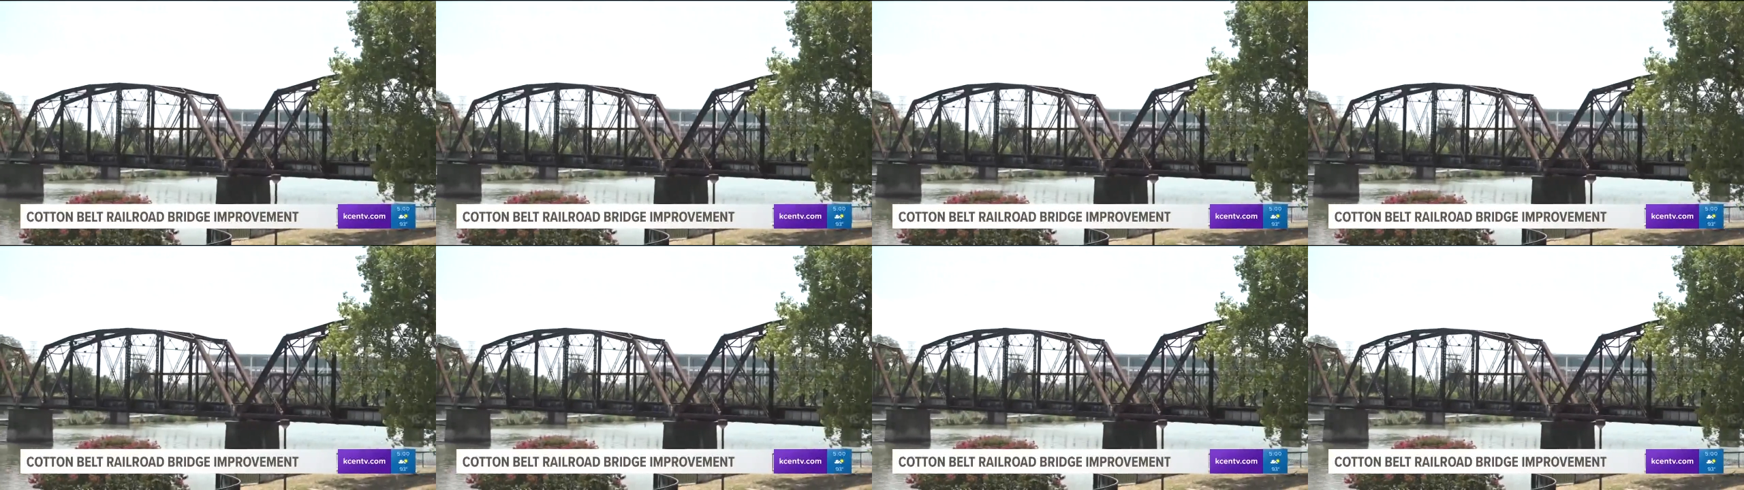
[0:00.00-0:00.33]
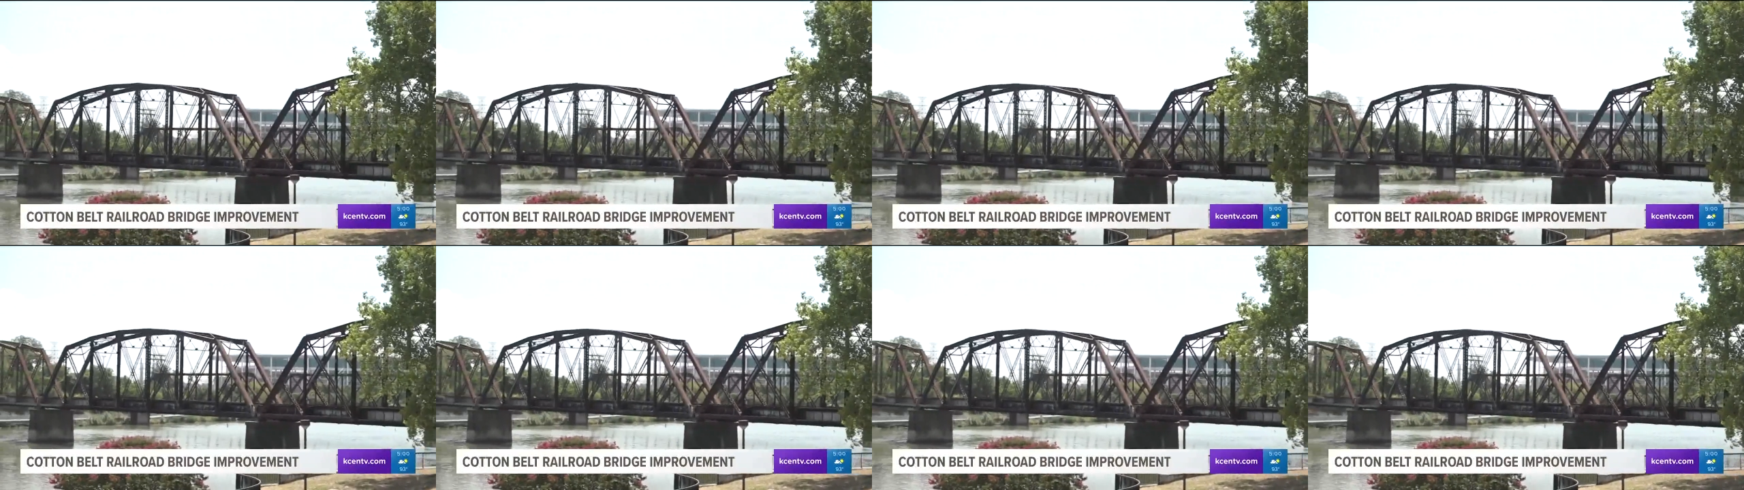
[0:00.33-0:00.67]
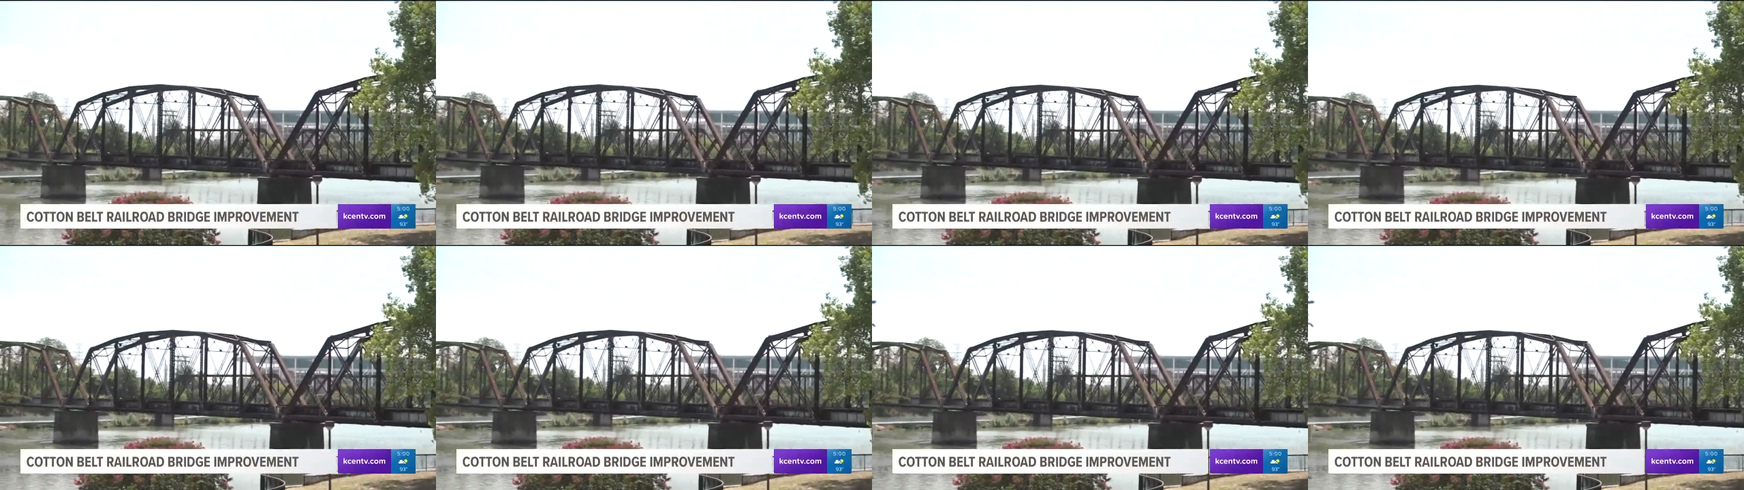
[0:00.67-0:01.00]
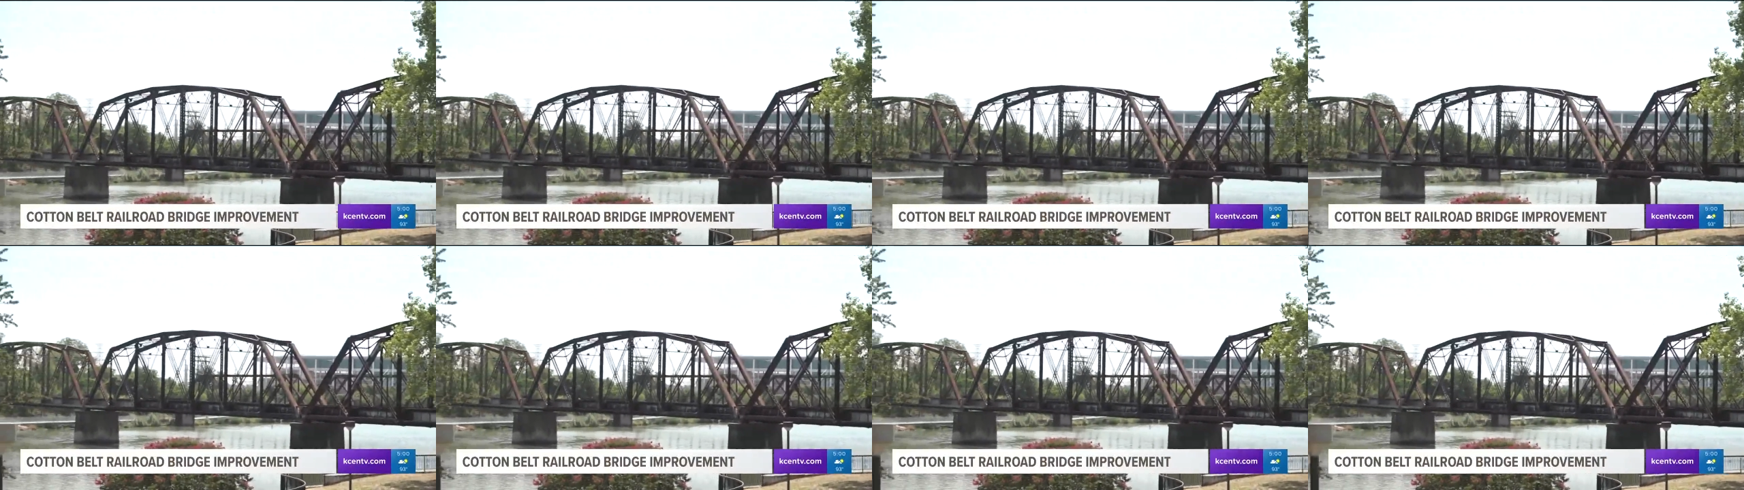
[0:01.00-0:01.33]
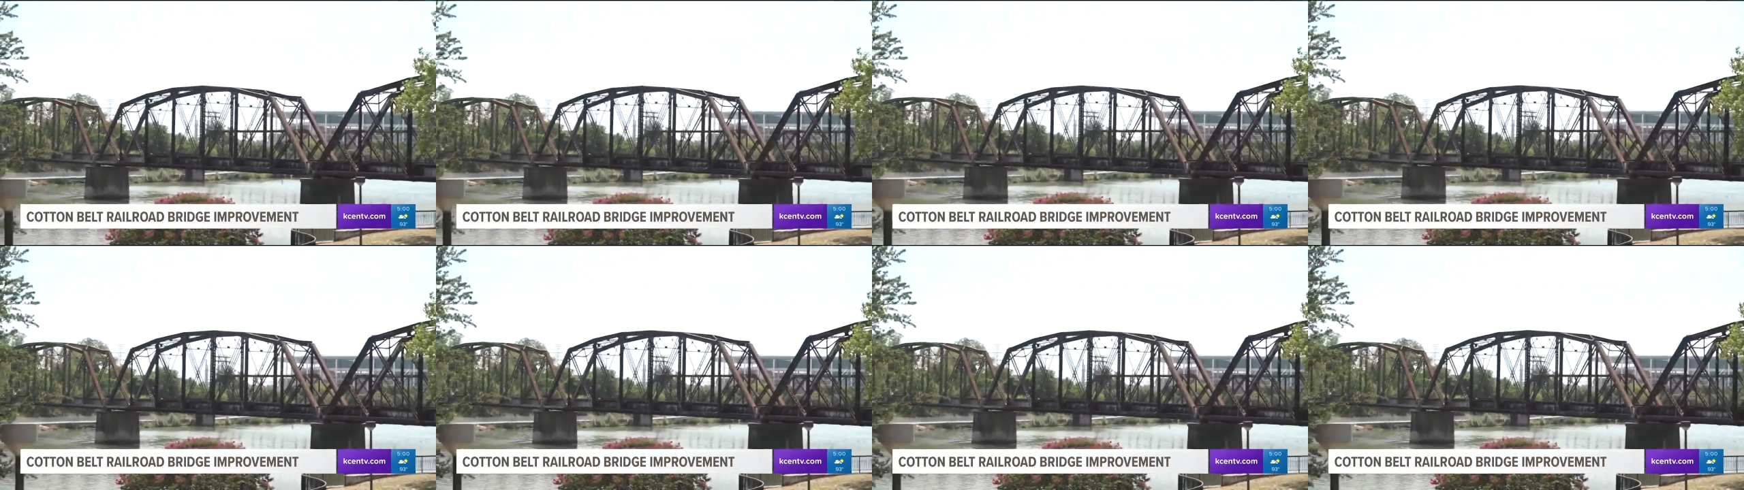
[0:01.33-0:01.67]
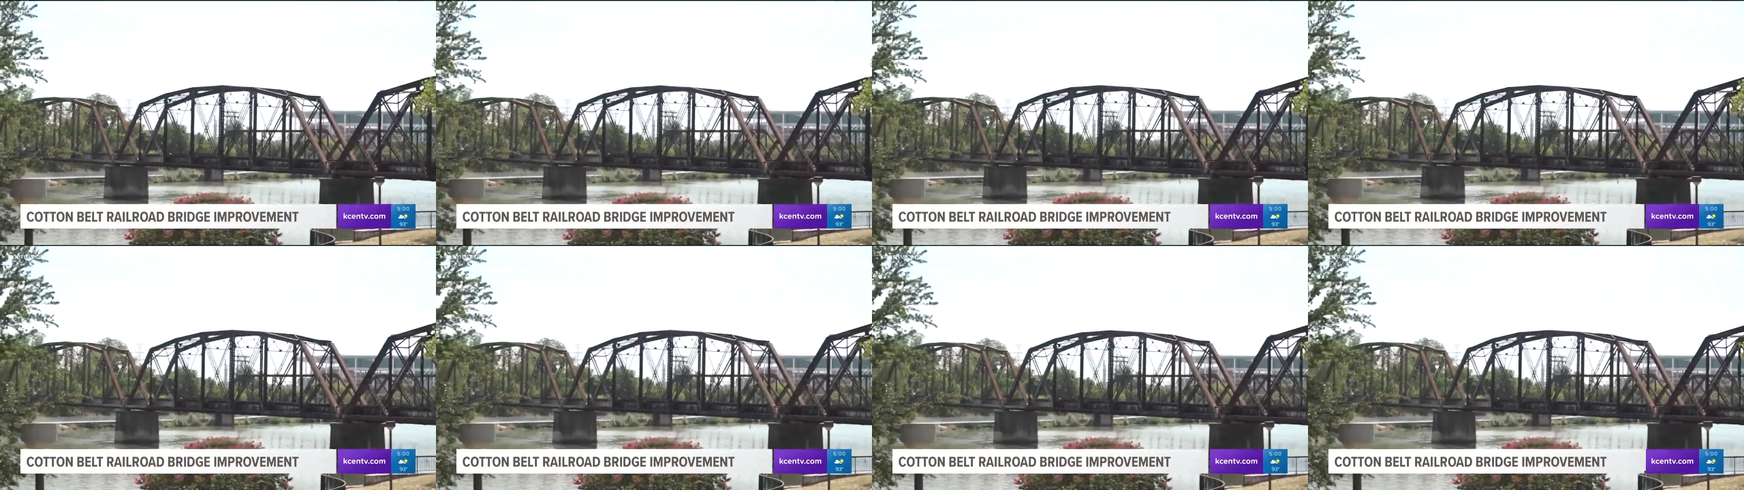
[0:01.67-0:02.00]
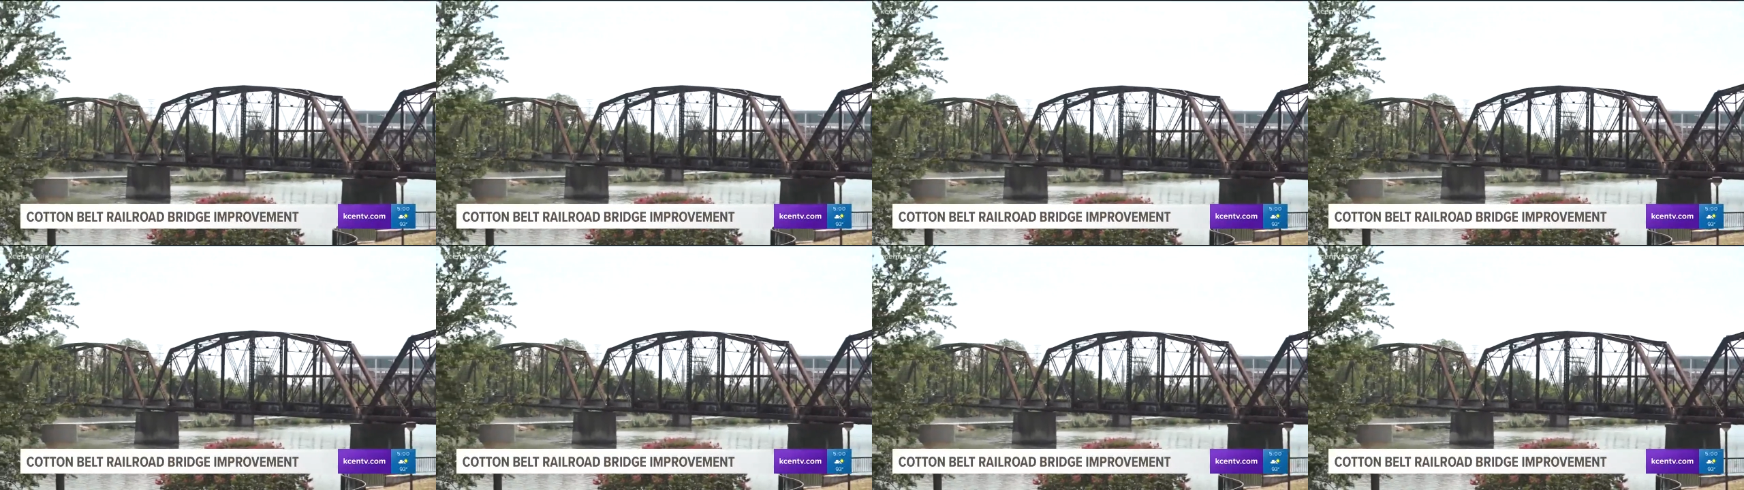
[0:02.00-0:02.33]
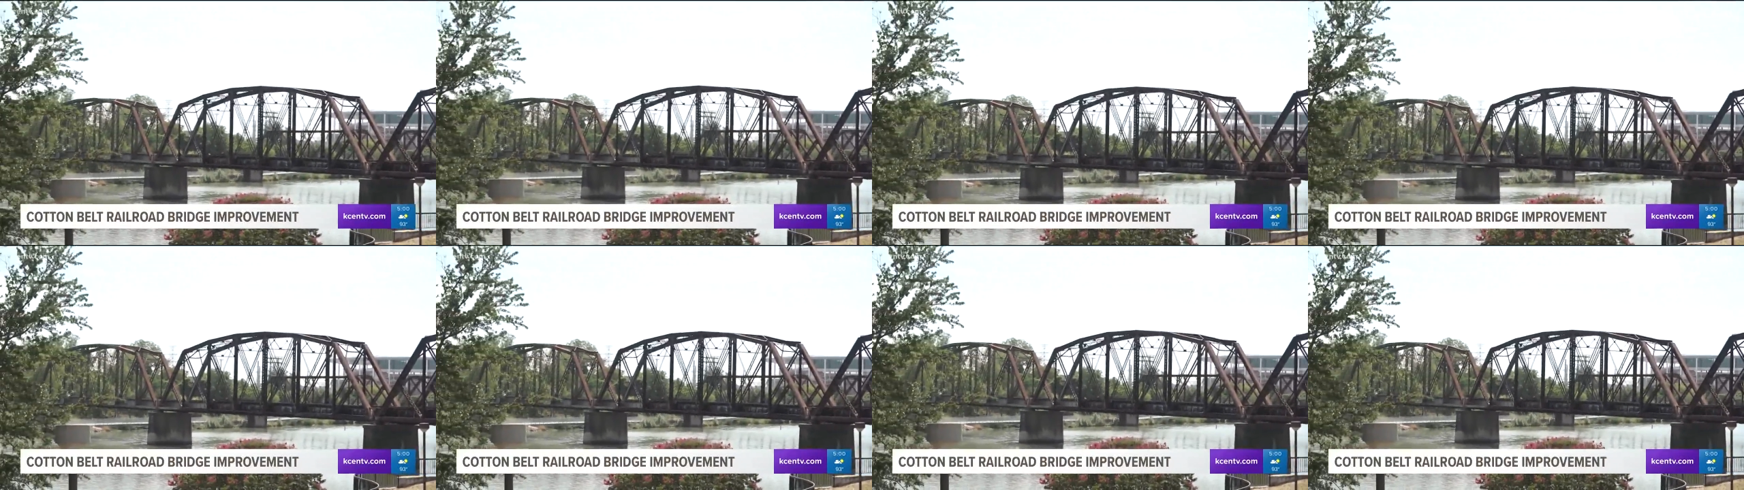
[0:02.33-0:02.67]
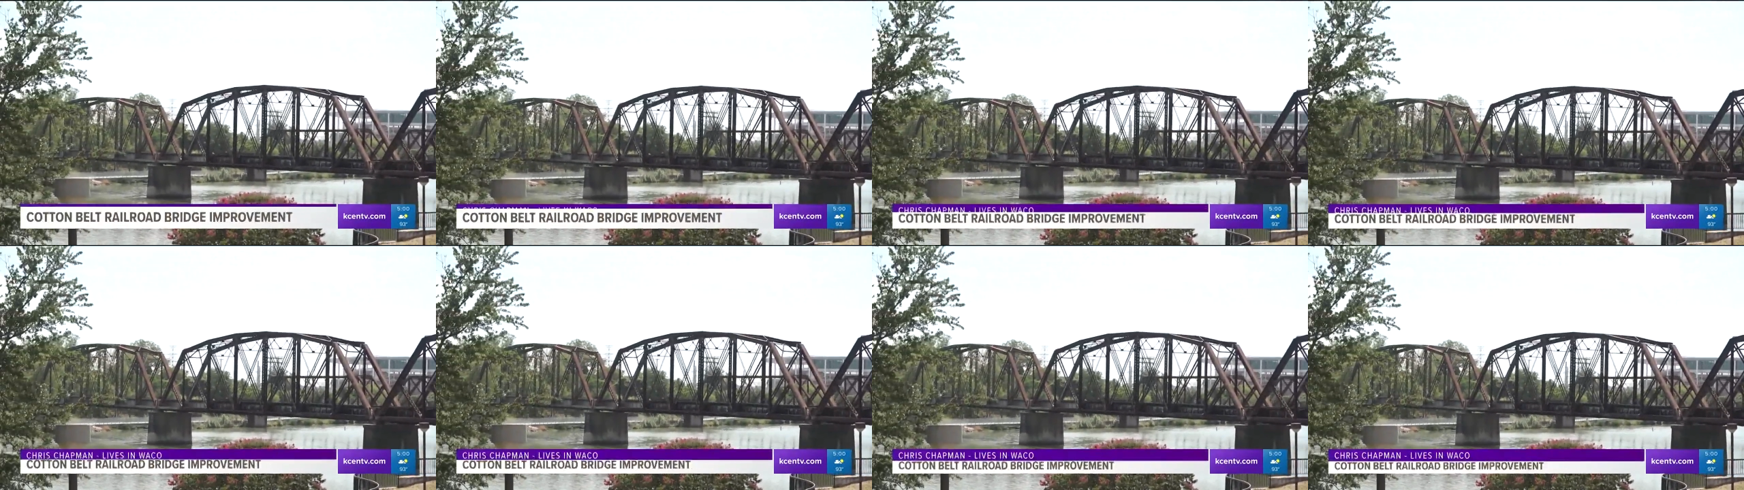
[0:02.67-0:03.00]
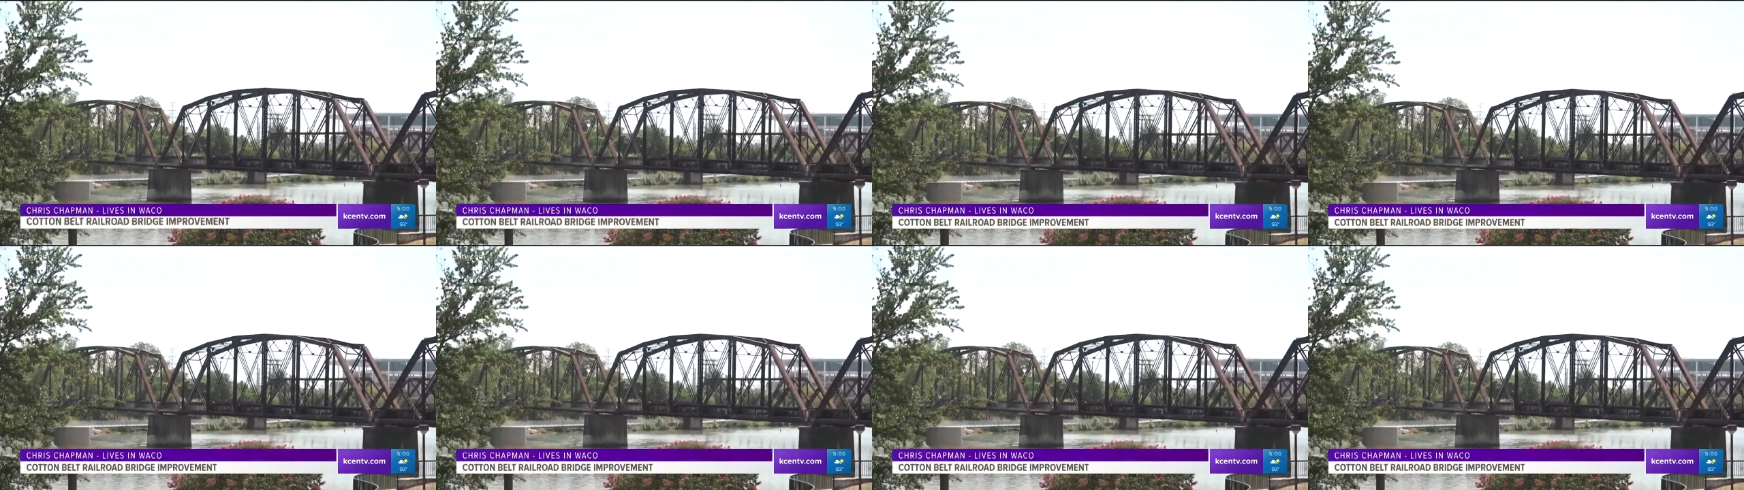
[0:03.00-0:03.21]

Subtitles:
No face is visible, so there are no lips to read.